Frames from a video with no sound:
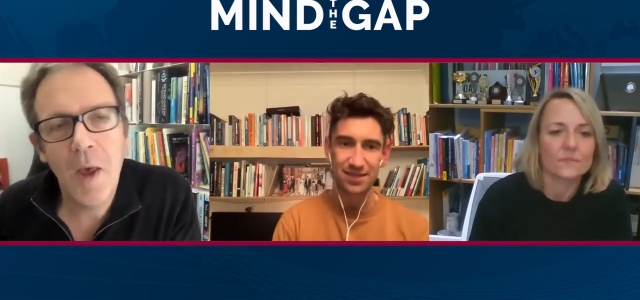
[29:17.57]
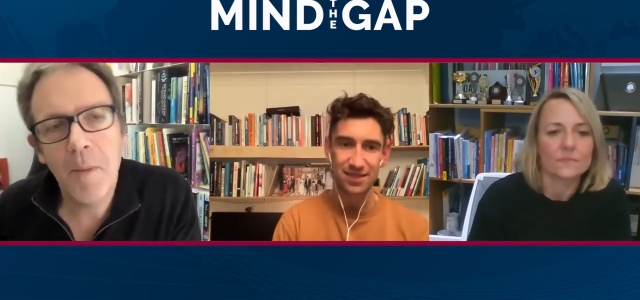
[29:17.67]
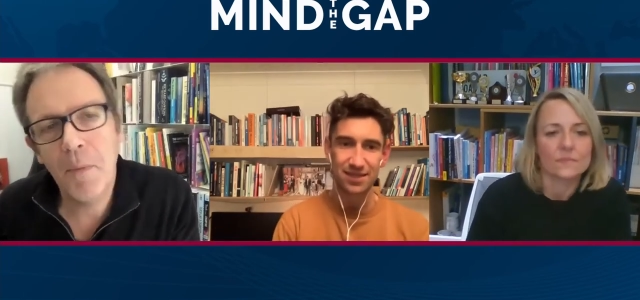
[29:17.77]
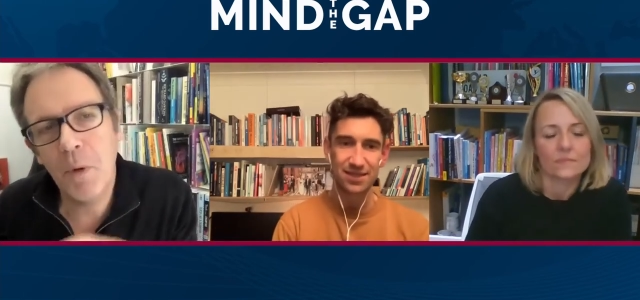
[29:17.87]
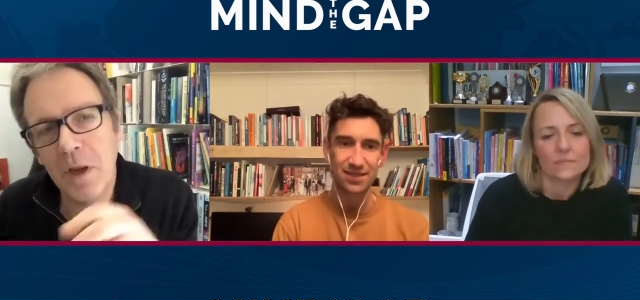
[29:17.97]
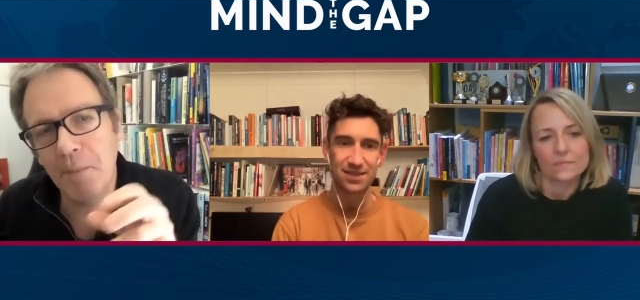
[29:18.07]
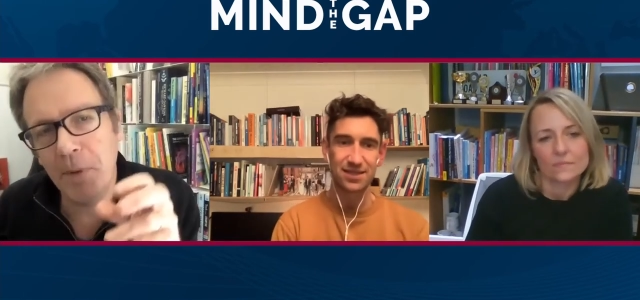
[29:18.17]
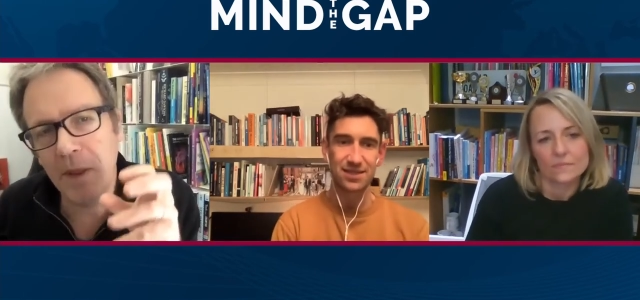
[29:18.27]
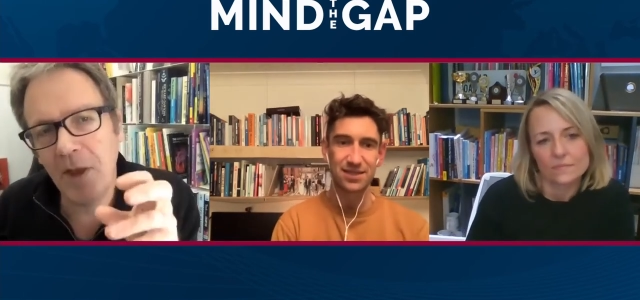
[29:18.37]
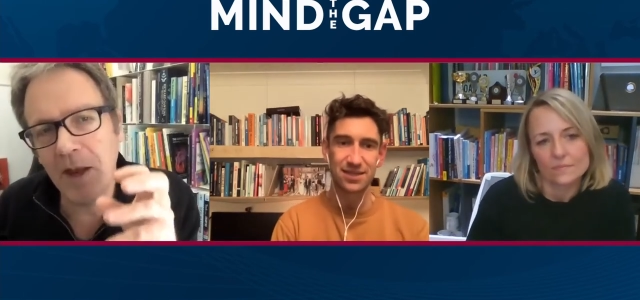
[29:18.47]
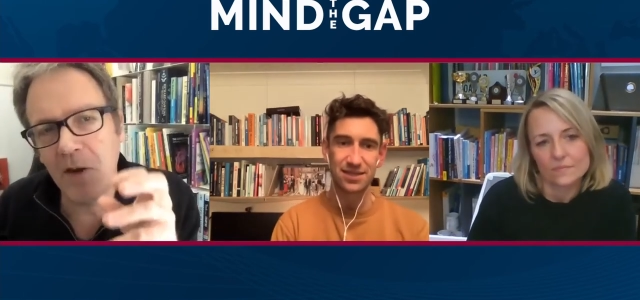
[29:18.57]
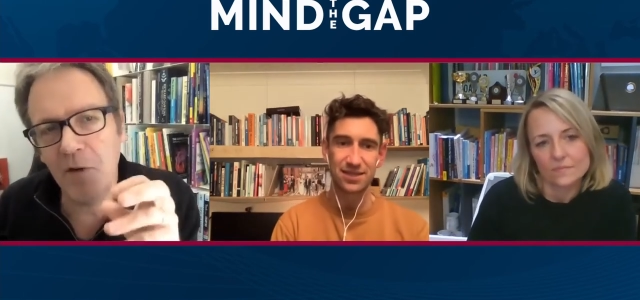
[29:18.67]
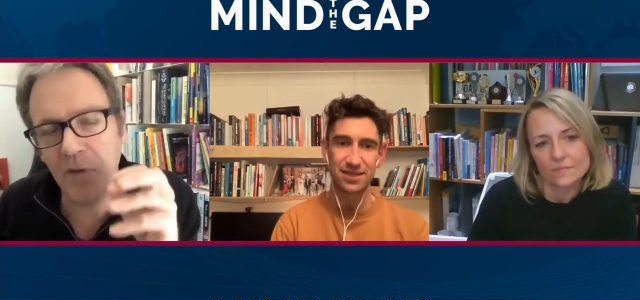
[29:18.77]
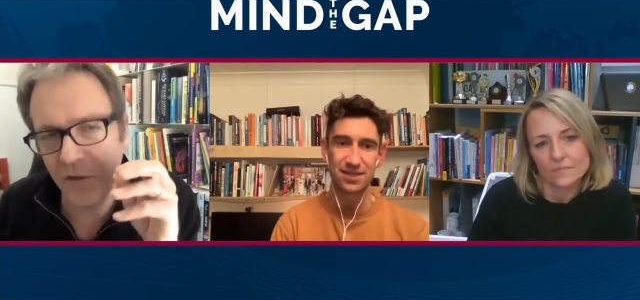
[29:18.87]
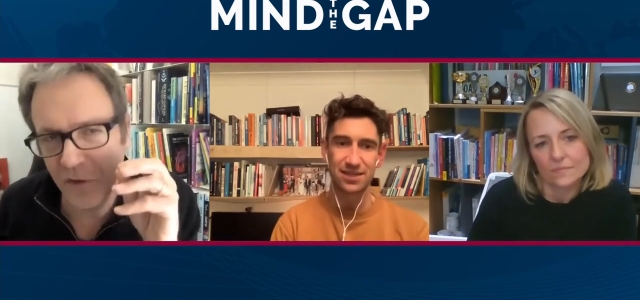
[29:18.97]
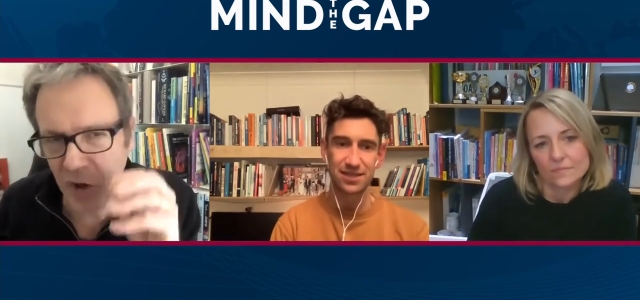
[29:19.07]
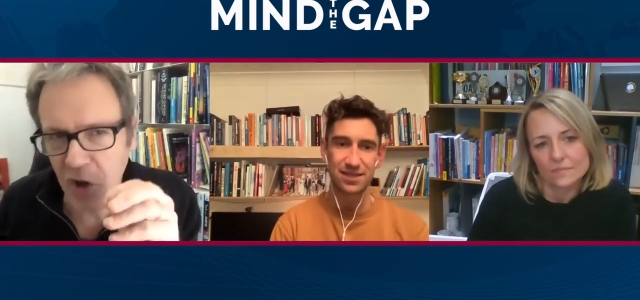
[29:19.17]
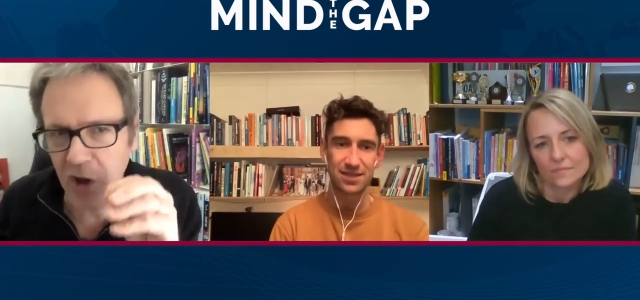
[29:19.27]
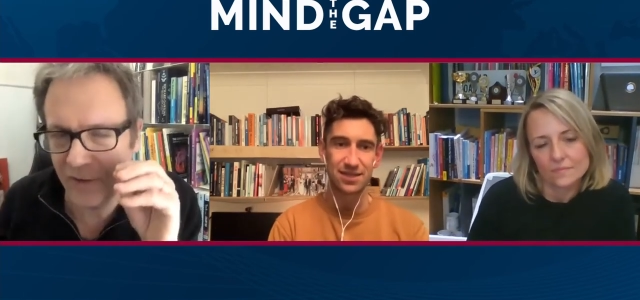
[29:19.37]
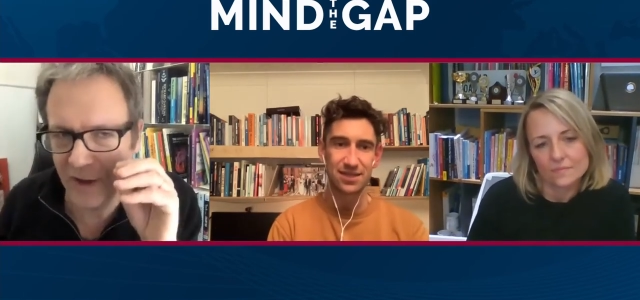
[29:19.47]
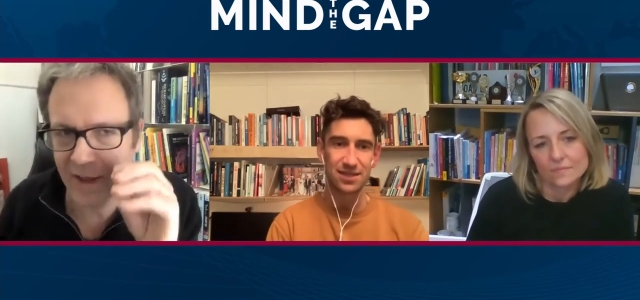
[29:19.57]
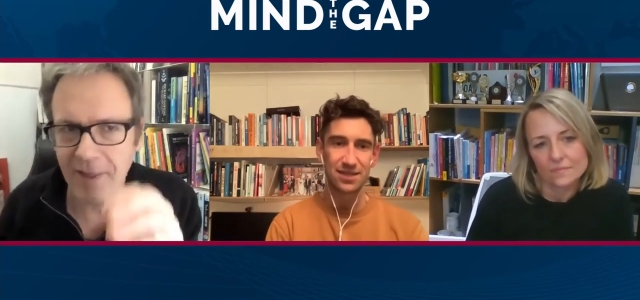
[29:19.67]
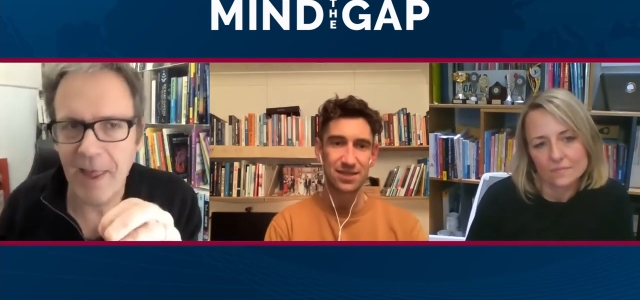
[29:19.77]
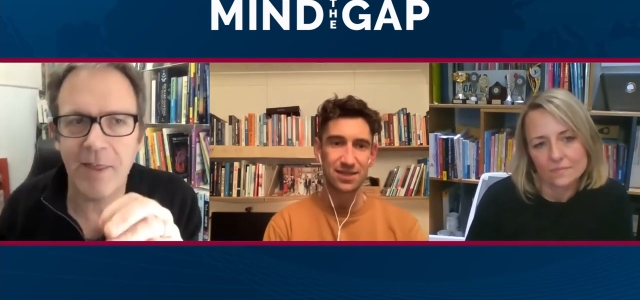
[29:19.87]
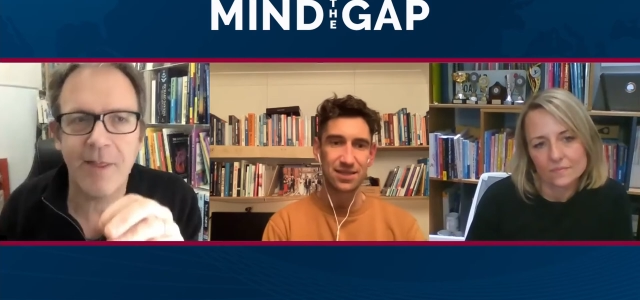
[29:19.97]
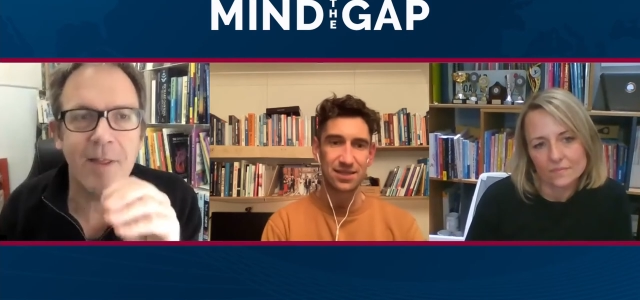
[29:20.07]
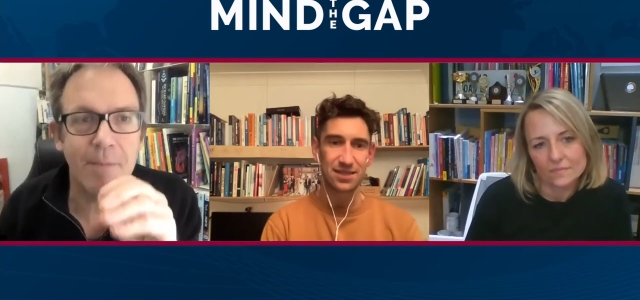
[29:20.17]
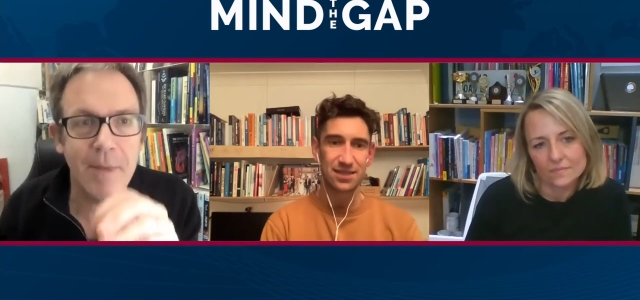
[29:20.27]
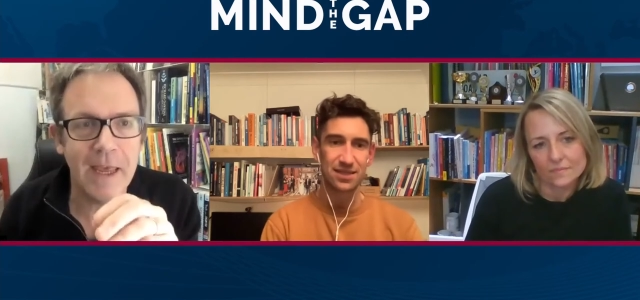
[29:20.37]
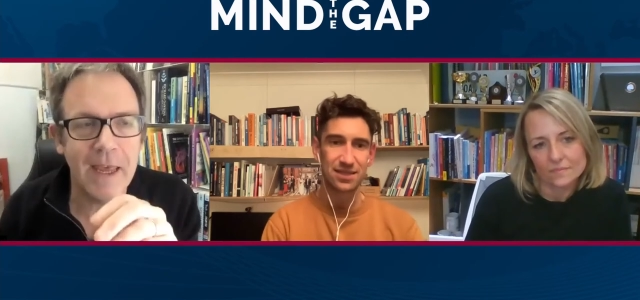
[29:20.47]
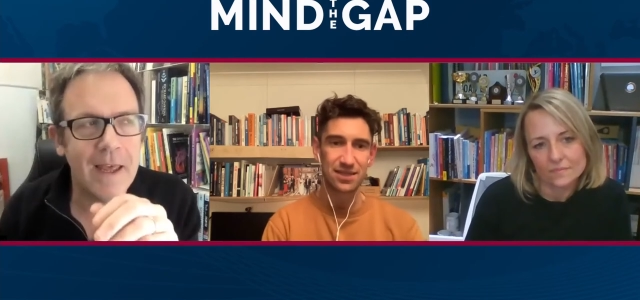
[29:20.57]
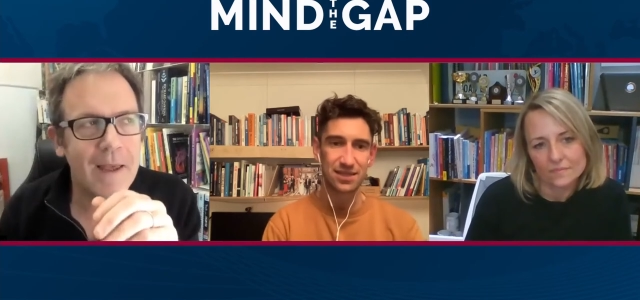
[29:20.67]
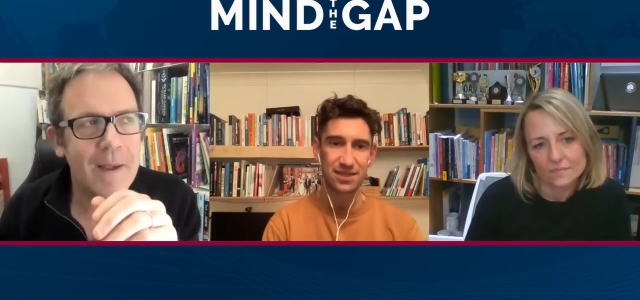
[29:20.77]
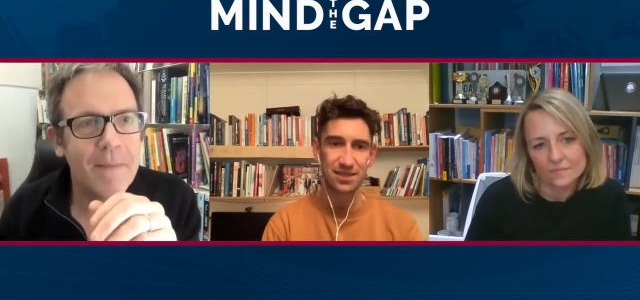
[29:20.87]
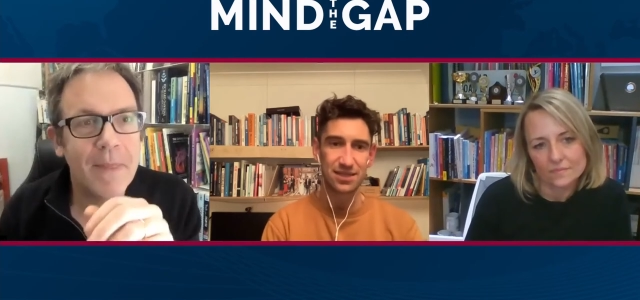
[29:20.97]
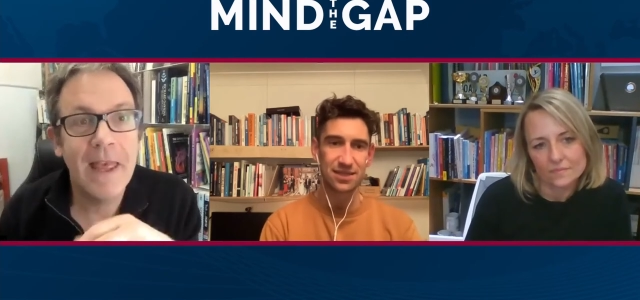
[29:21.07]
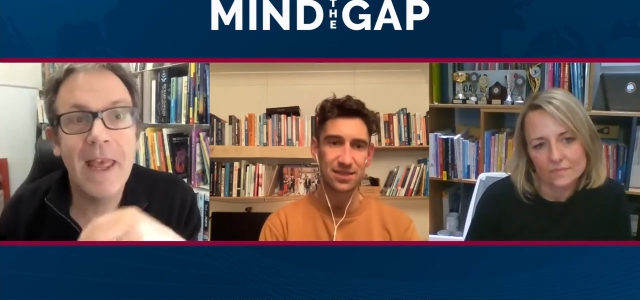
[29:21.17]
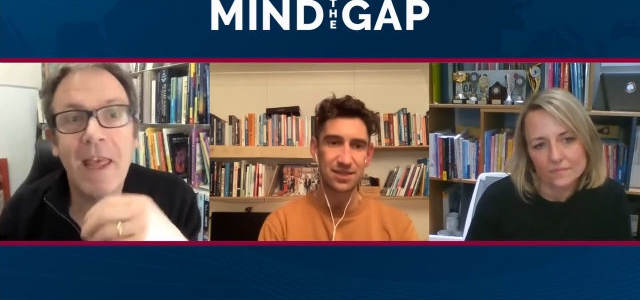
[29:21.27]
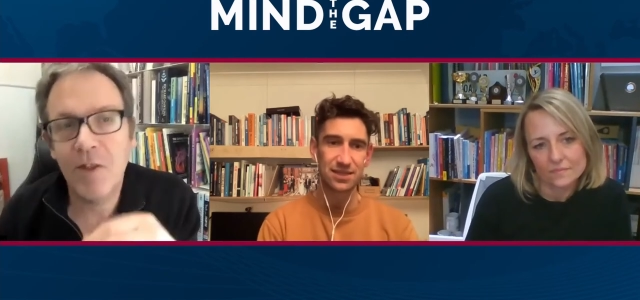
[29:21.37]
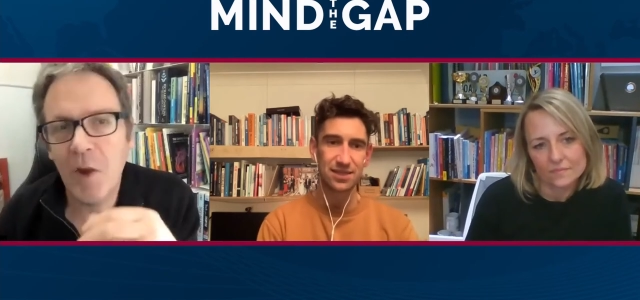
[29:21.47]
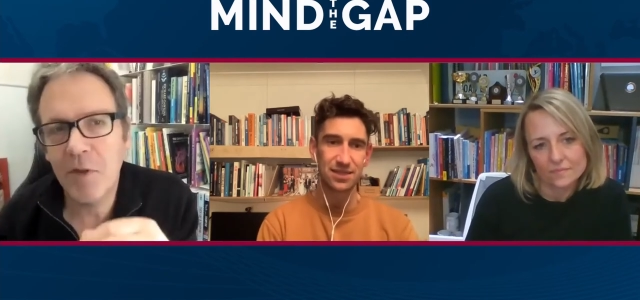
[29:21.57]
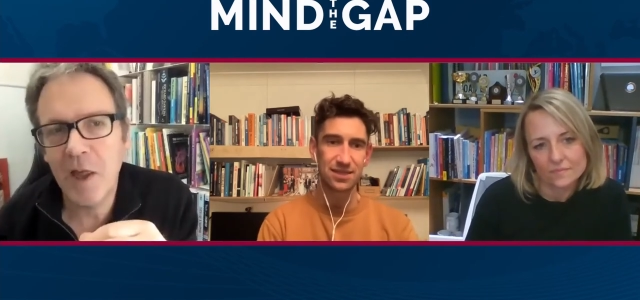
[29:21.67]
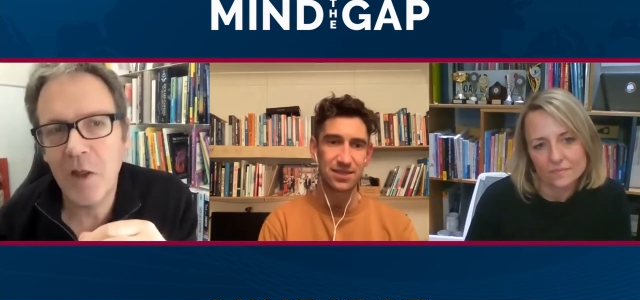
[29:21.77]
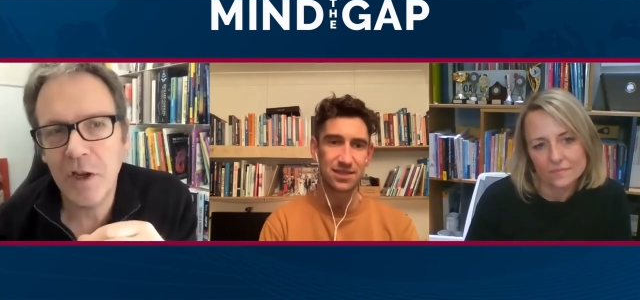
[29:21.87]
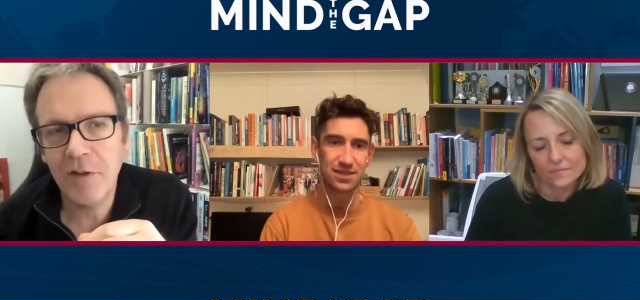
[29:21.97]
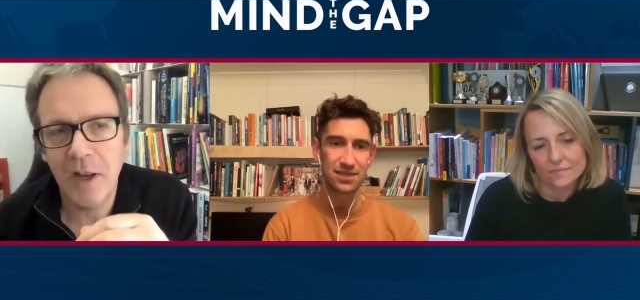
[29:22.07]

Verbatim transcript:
Speaker 1: but when you, but this idea of secure success to me is so essential, isn't it?